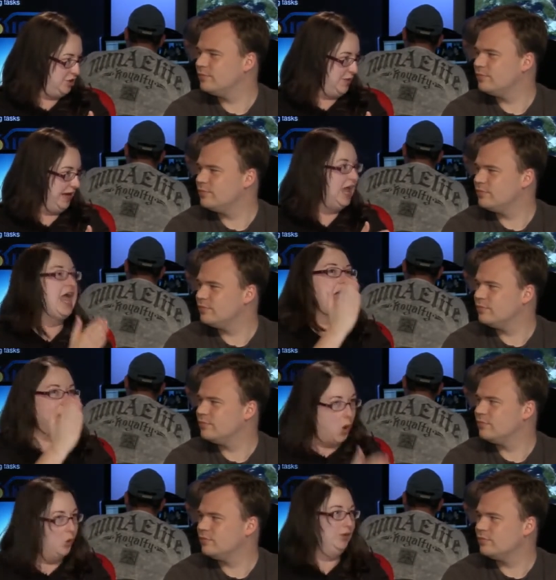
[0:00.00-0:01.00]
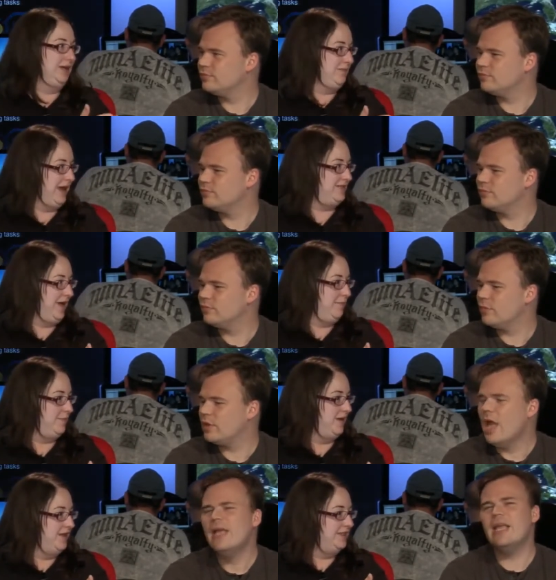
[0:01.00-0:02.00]
Speaker 1: doing and only make
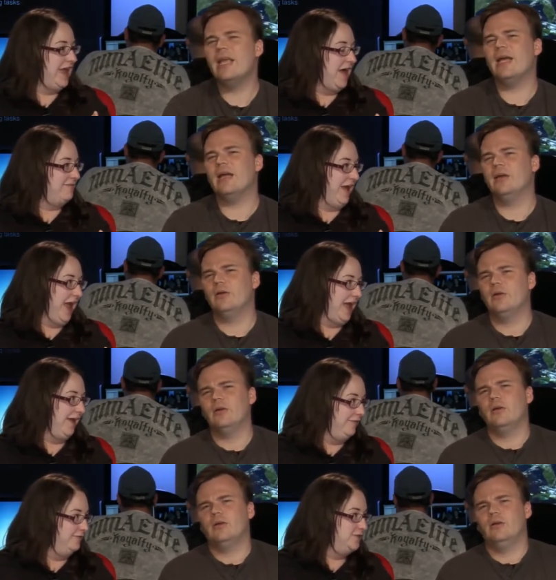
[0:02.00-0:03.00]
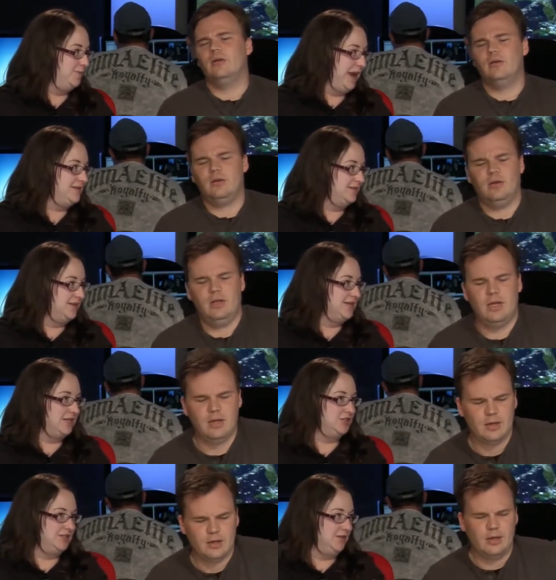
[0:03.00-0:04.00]
them the yeah. FAA of space because
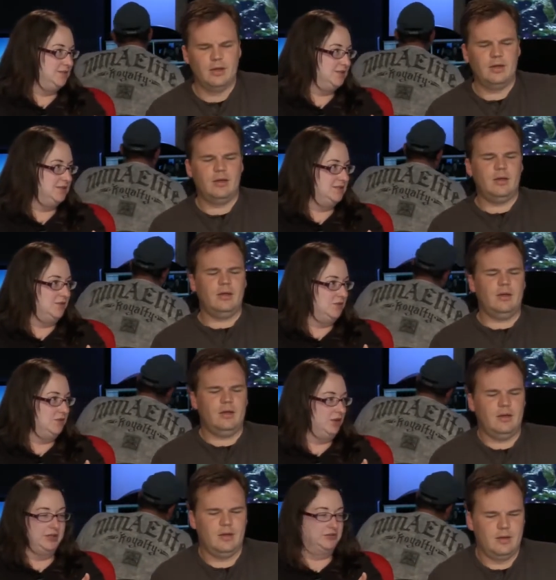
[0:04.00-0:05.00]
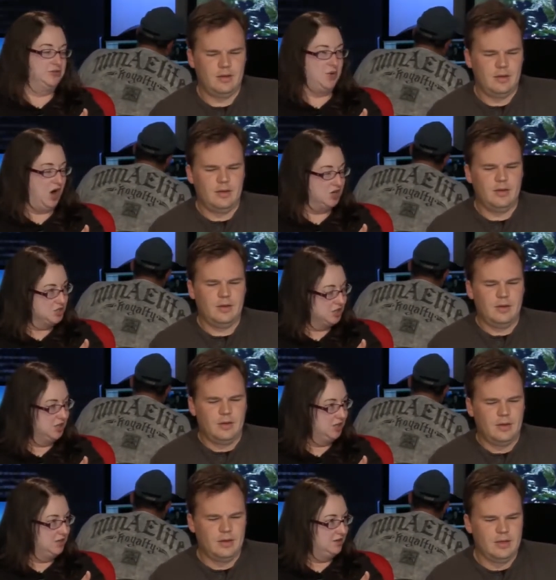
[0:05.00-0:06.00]
that just seems a little too harsh.
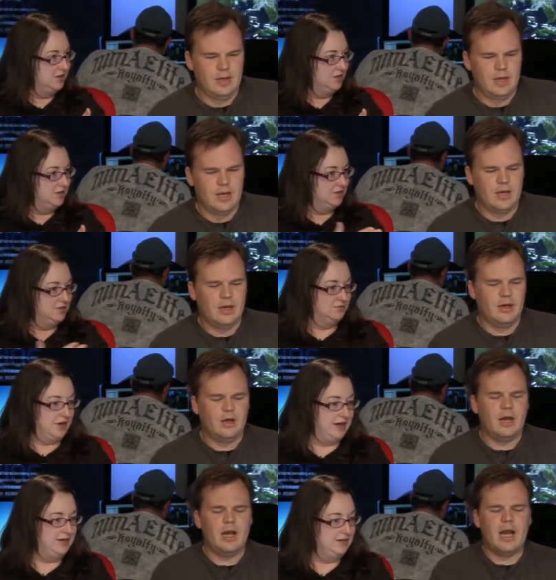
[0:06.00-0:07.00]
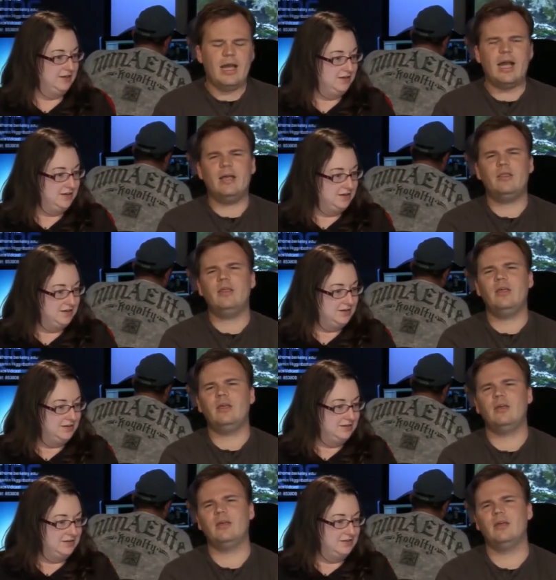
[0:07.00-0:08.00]
Speaker 2: Yeah. Right. I, I,
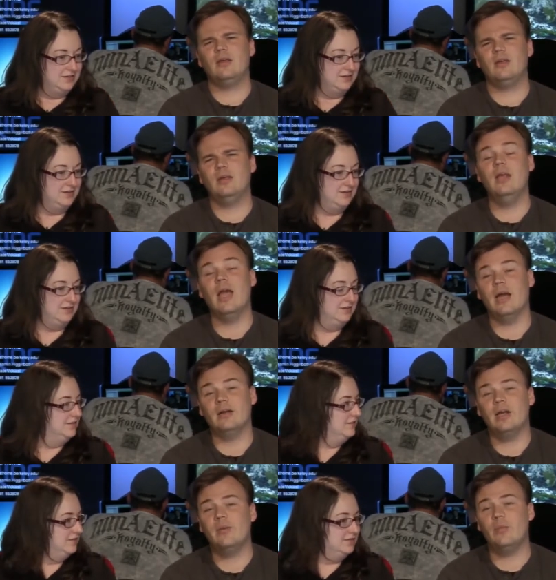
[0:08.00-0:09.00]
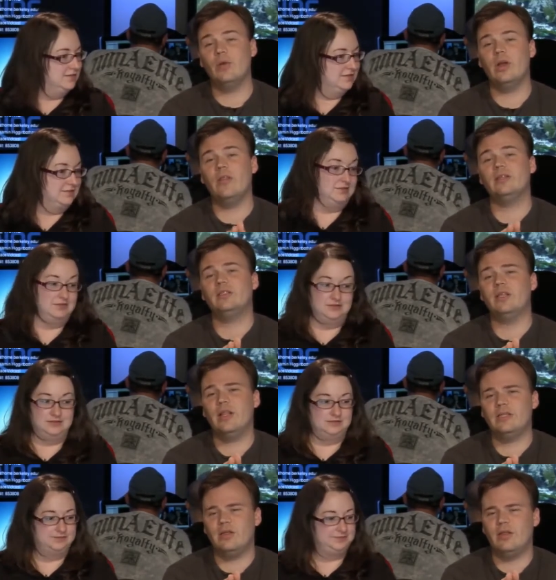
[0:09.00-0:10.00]
think. Yeah, I, I, mean, and that's the,
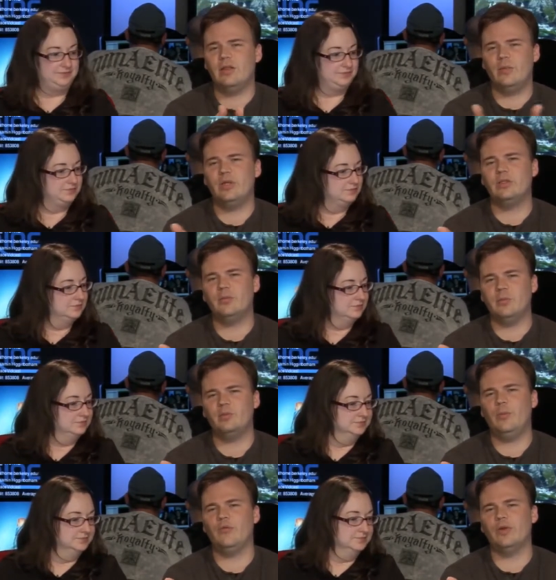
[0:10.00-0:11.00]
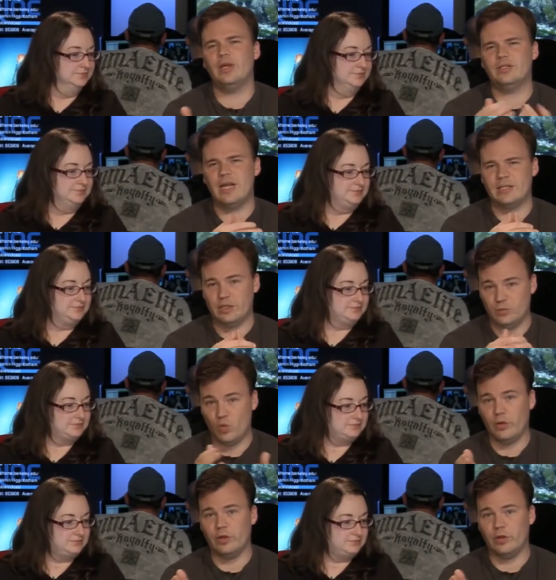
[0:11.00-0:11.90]
that's the thing that pe sometimes people forget is NASA is more